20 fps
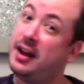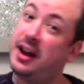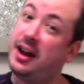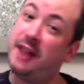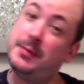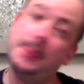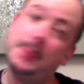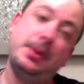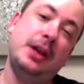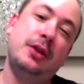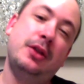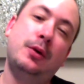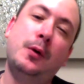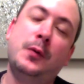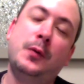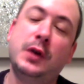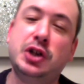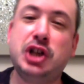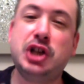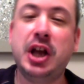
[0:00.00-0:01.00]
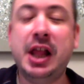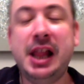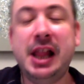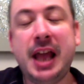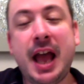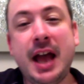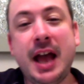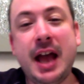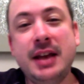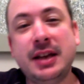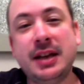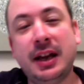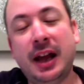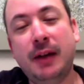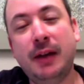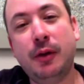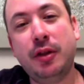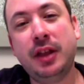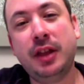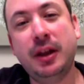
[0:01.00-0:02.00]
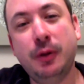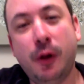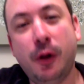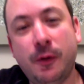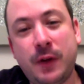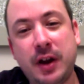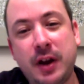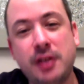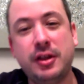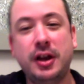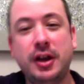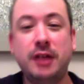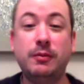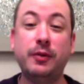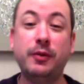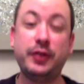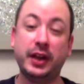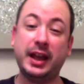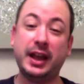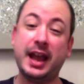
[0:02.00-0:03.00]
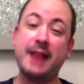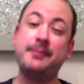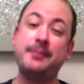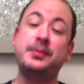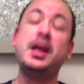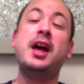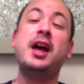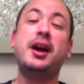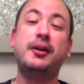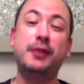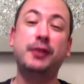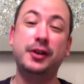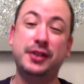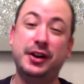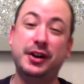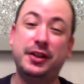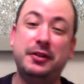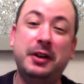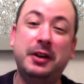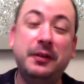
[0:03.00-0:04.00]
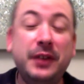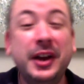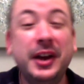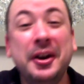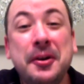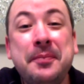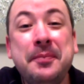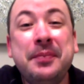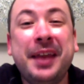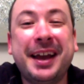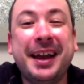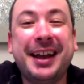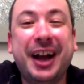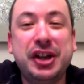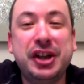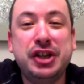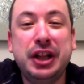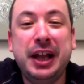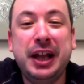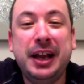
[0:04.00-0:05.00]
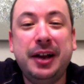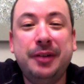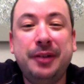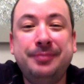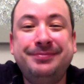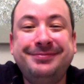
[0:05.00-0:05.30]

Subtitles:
I've been Pete the Norfolk Chillihead, and I will see you all very soon once again with another review. Catch you later.